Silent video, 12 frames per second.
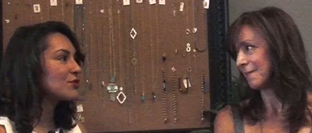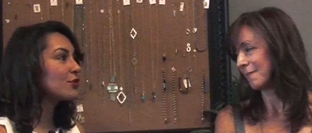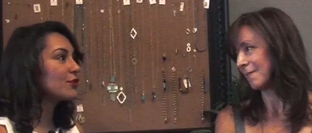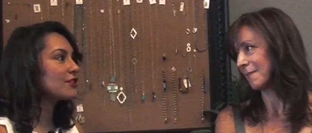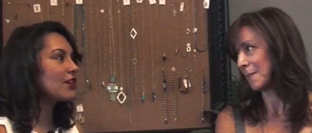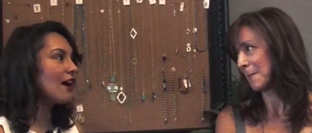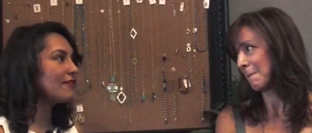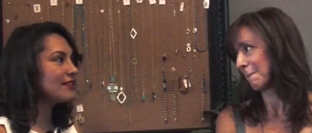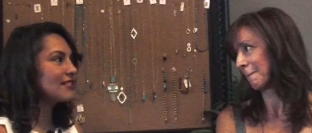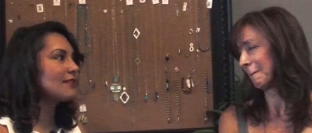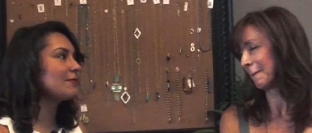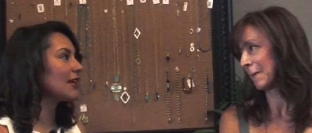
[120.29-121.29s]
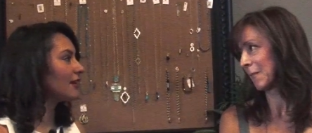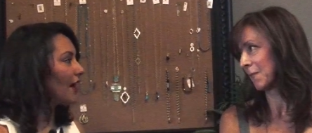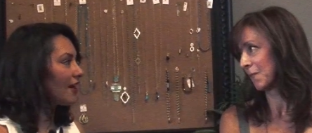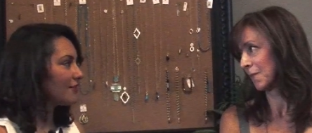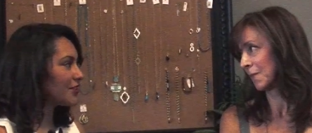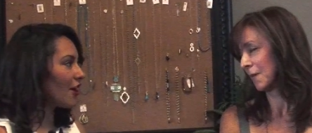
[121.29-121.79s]
Speaker 1: So there's obviously been a
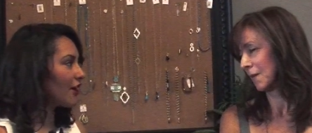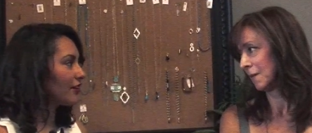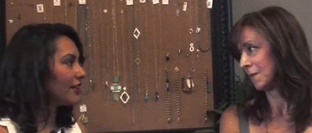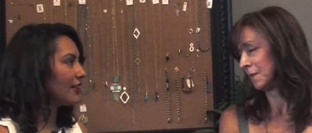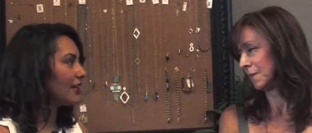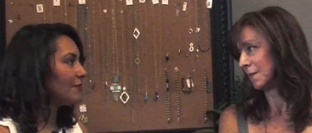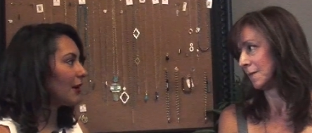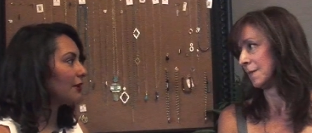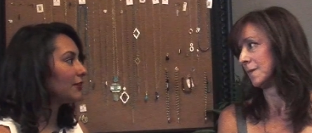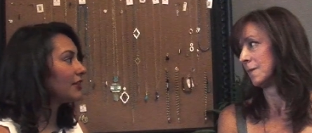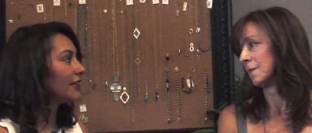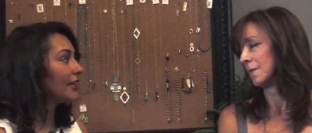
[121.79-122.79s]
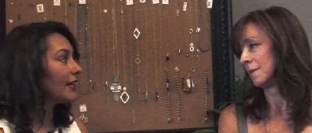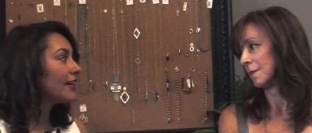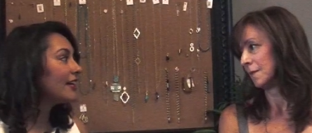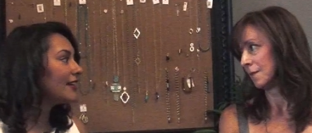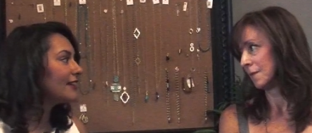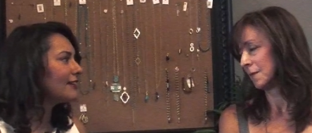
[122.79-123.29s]
lot of talk lately about leaning
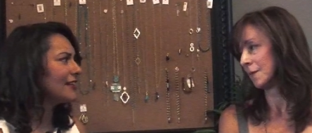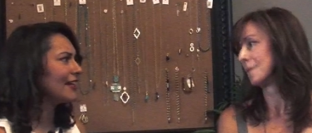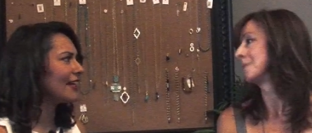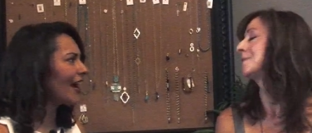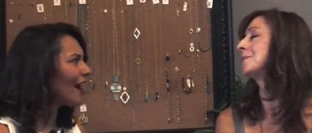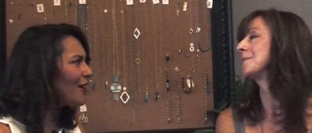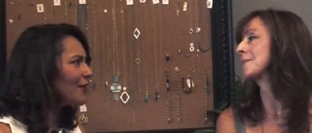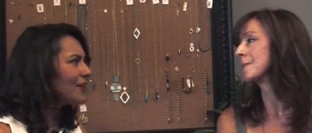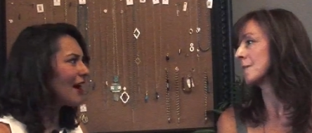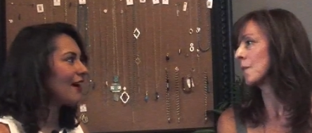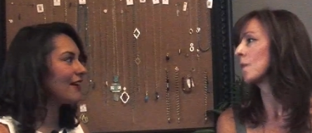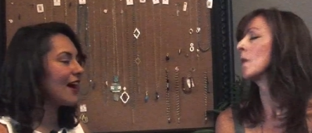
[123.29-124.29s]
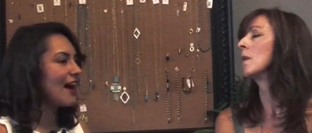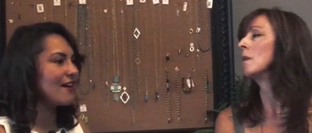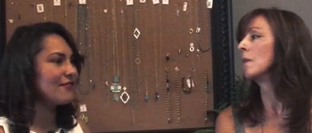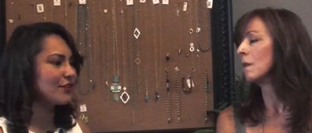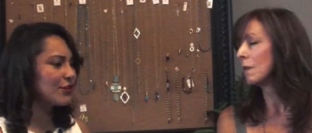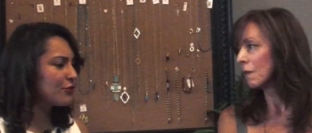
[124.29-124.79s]
in, leaning out, how to
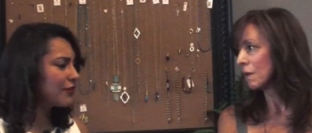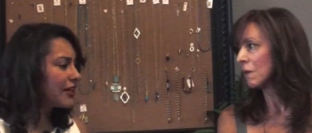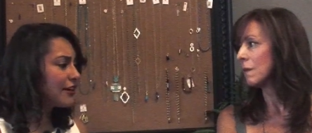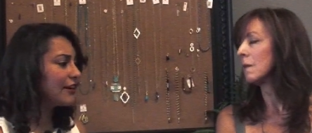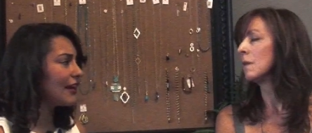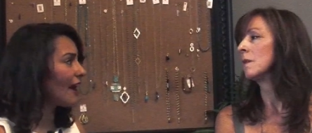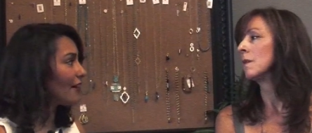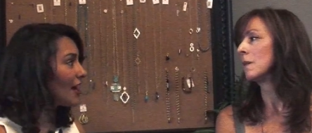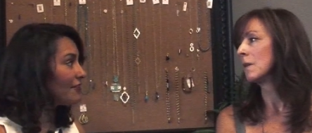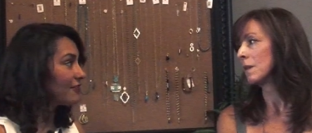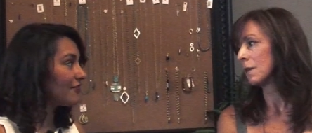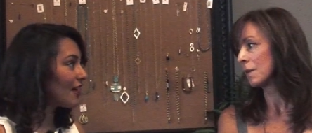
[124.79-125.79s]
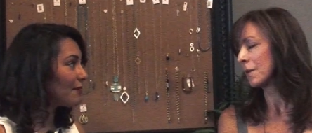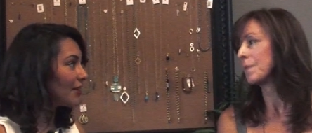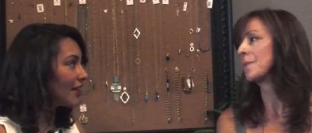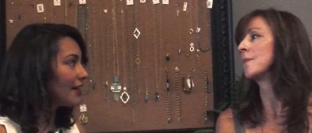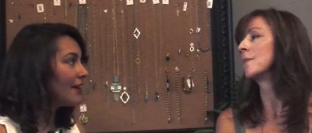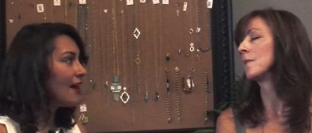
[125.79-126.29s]
have a career and how to have a
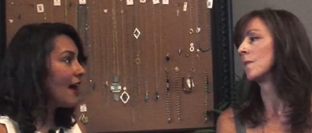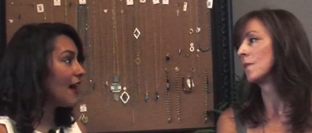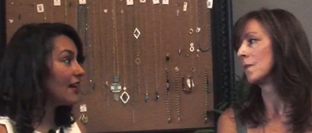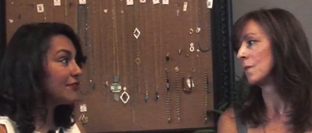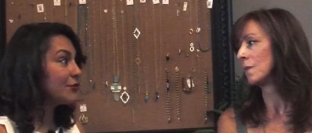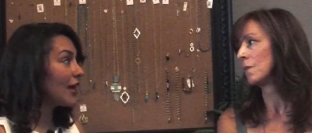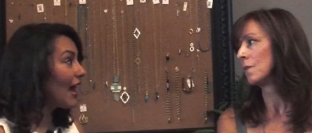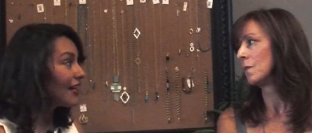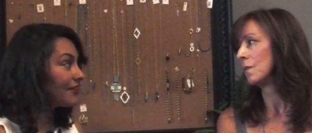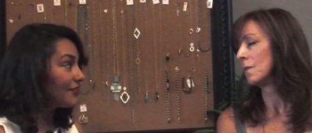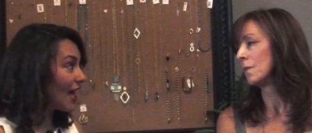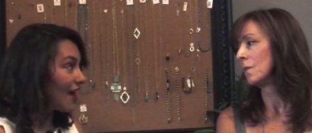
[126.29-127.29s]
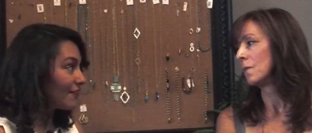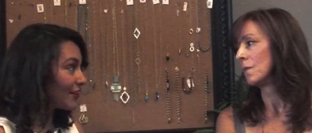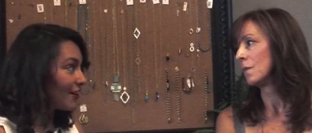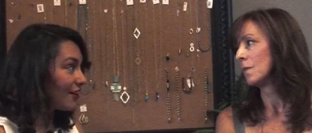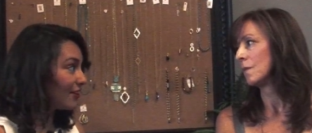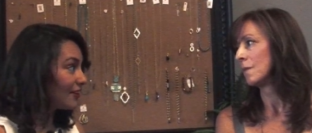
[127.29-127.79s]
family, and if you can even have it
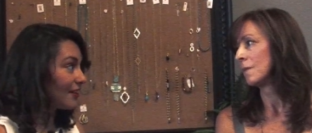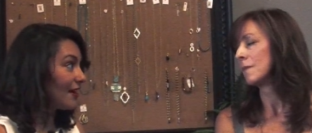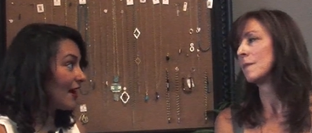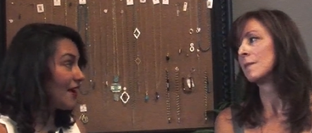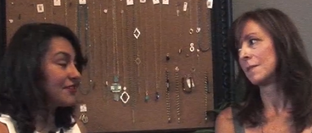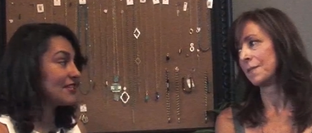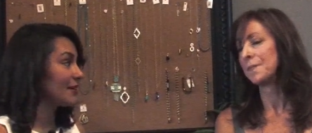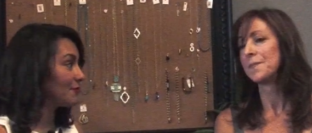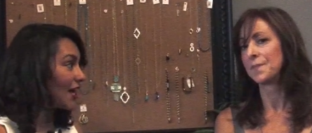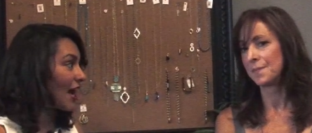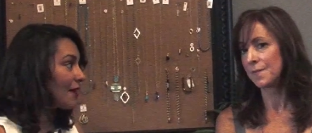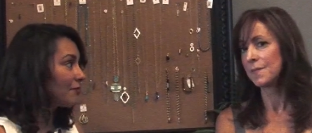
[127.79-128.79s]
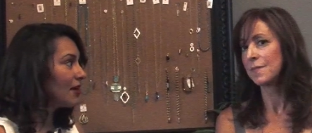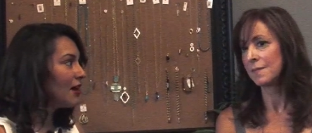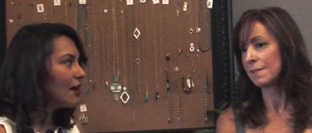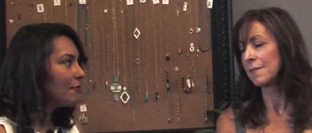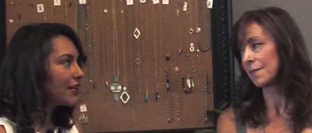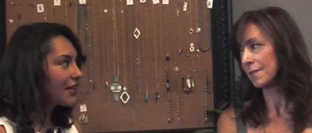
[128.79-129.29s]
all at the same time.
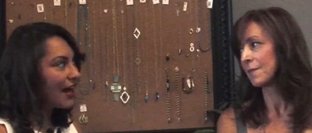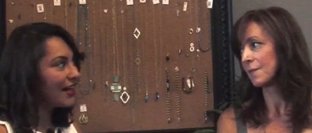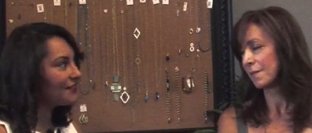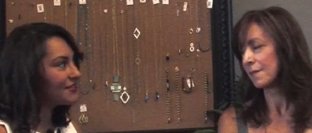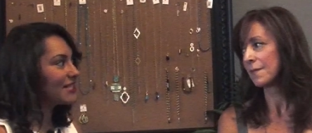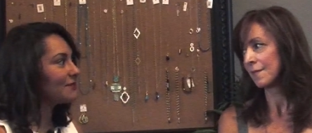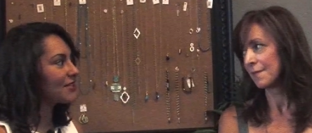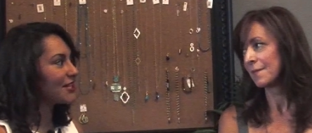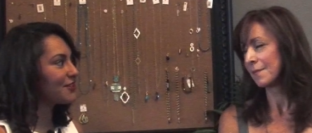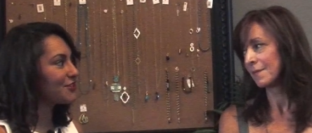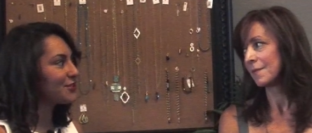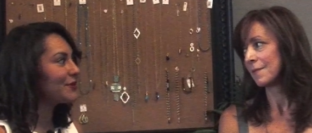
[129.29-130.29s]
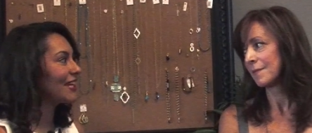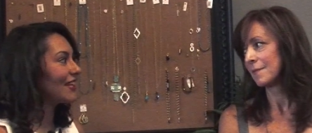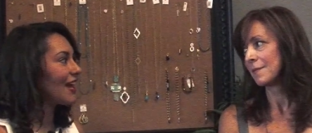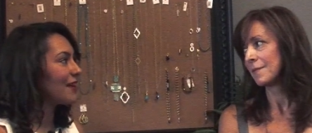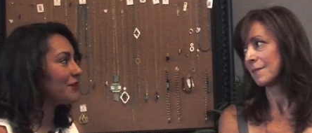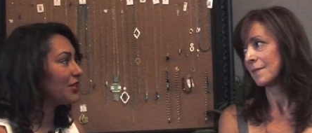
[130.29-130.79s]
But it kind of seems like you're doing
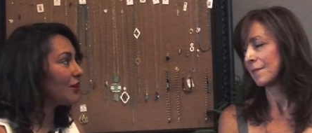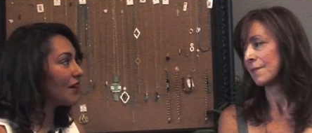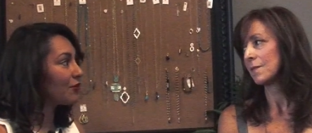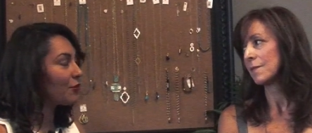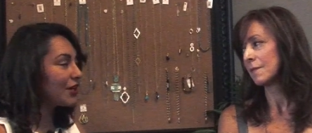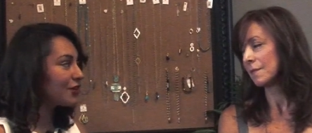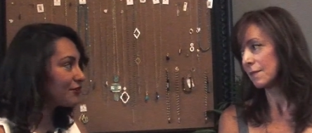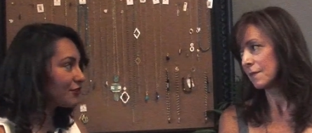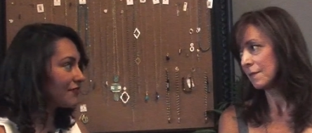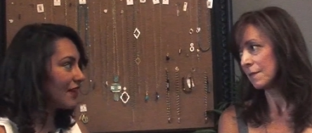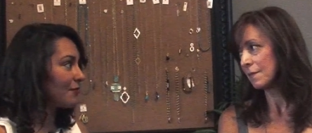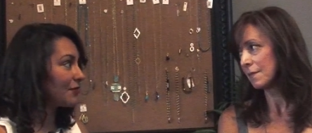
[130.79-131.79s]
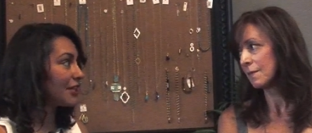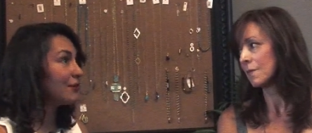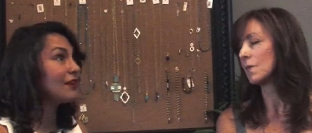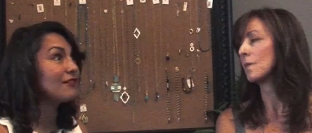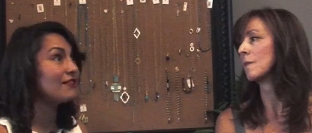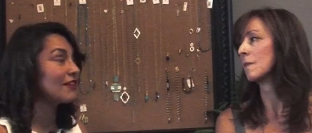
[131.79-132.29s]
that. I mean, you have a wonderful family, you
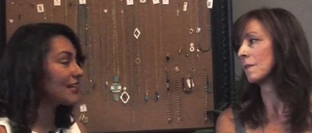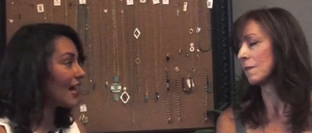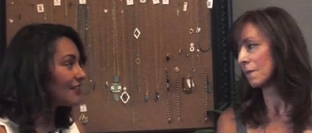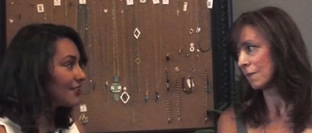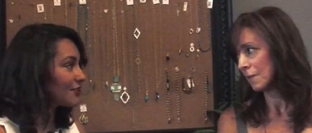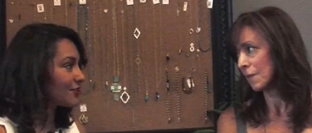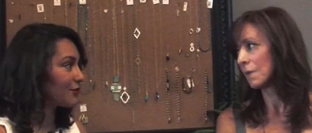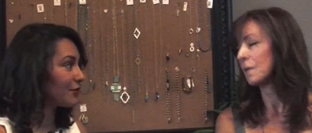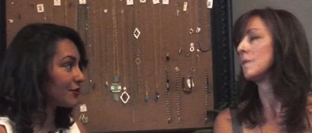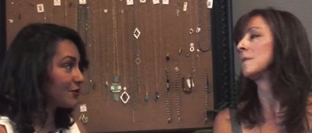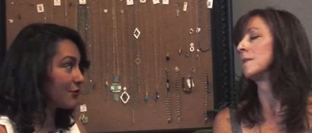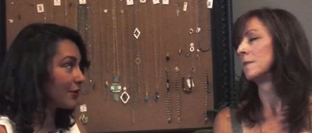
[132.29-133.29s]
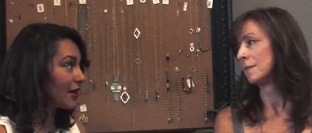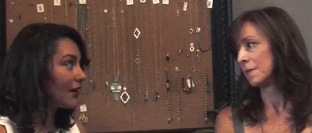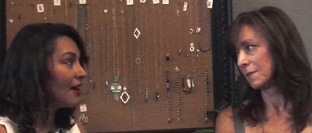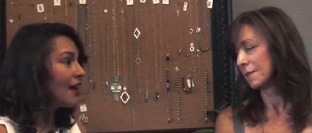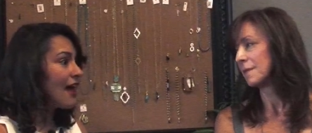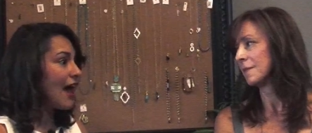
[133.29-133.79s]
have a fantastic store,
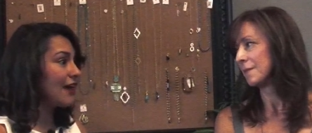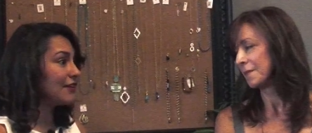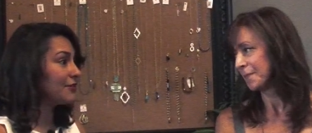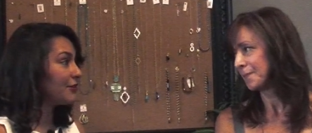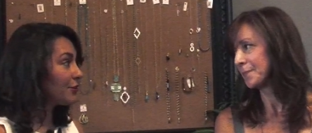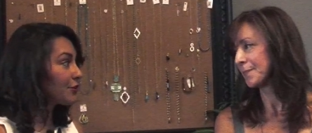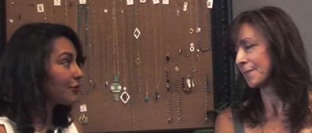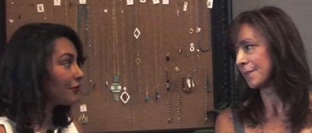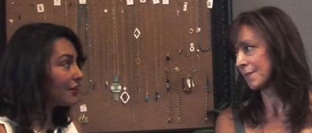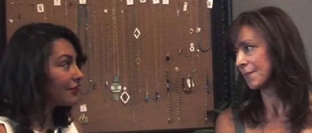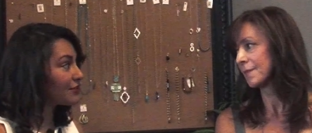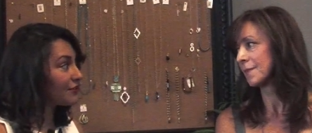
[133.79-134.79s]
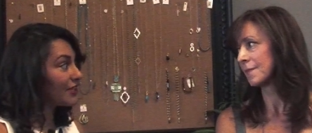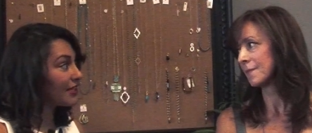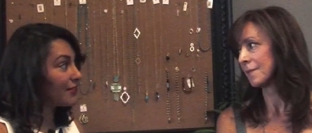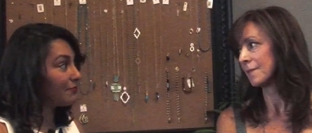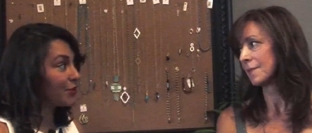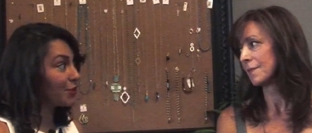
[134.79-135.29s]
and your career is
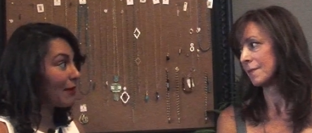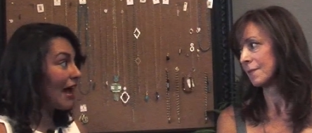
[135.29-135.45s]
really your